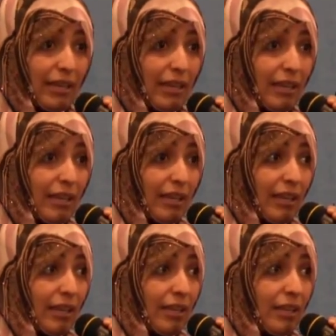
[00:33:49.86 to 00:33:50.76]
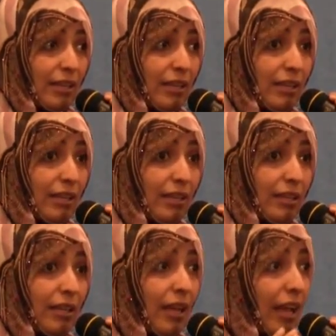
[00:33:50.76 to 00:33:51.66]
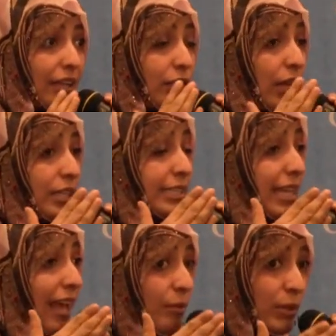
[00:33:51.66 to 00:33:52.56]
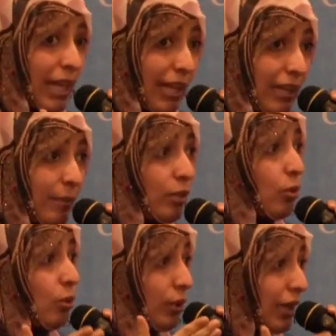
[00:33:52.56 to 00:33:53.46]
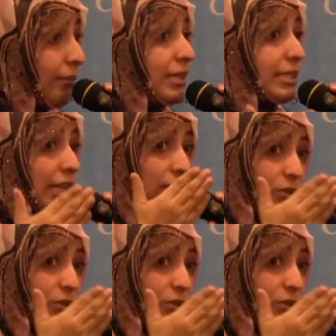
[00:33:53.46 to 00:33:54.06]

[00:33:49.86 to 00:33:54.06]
where there are not many educated women, especially in Yemen.